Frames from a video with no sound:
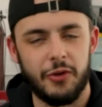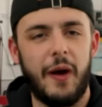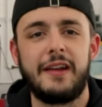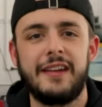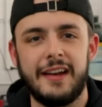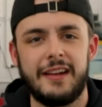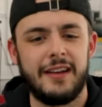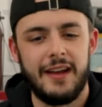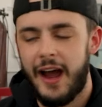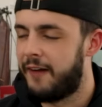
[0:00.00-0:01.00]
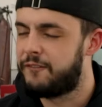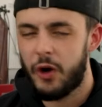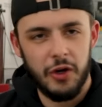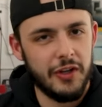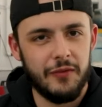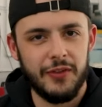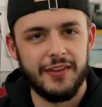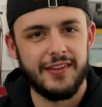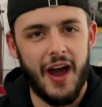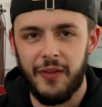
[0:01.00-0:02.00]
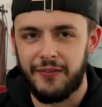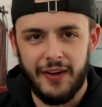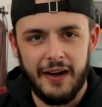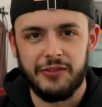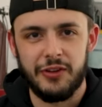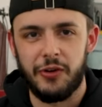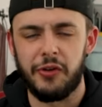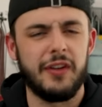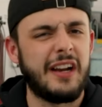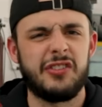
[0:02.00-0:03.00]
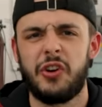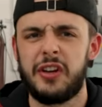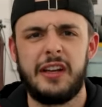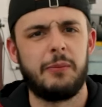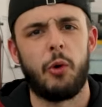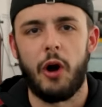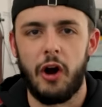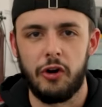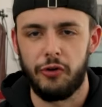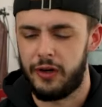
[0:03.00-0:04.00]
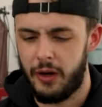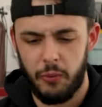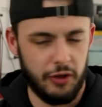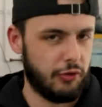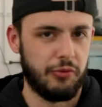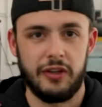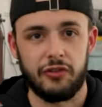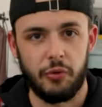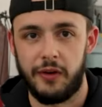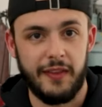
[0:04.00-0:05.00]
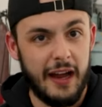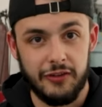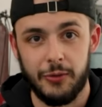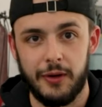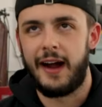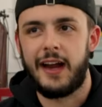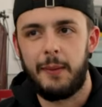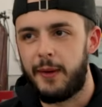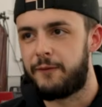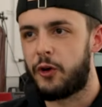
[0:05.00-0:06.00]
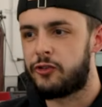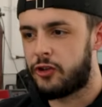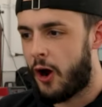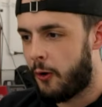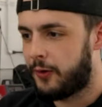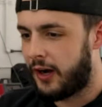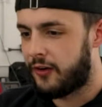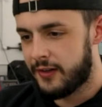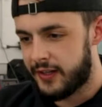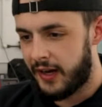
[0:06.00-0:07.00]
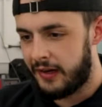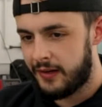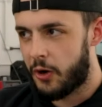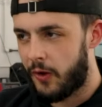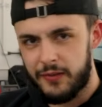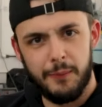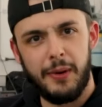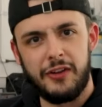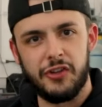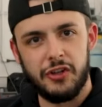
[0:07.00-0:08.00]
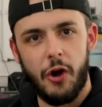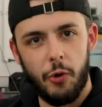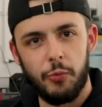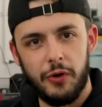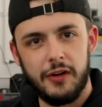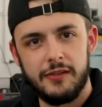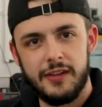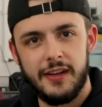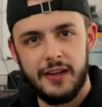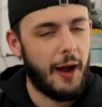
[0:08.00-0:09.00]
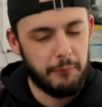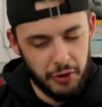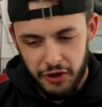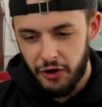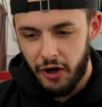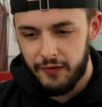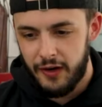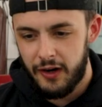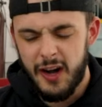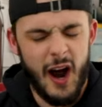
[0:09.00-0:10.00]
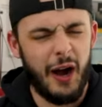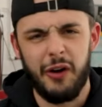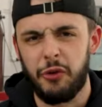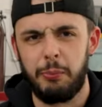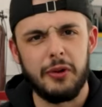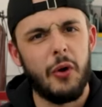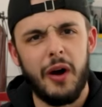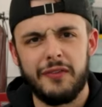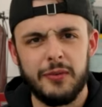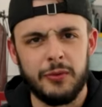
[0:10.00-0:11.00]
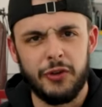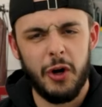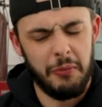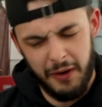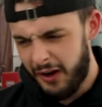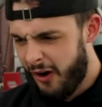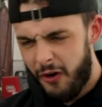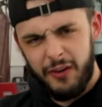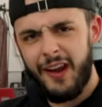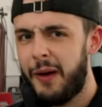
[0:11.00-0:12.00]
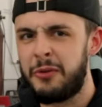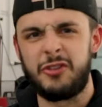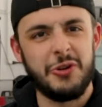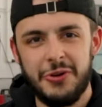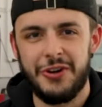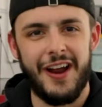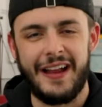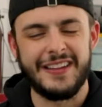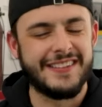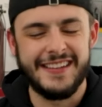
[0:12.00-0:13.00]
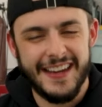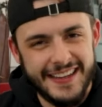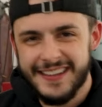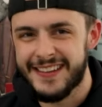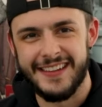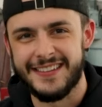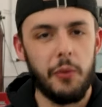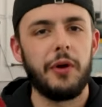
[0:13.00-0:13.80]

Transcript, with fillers: So I did it. I fell in love with the sound, the 5-cylinder, then I started getting more hungry. I wanna do this to it, that to it. I got my first cone air intake, you know, like the basic cone ones. I put it on there, I heard the blow off from the turbo, I'm like, oh yeah, I'm a tuner now, let's get into this.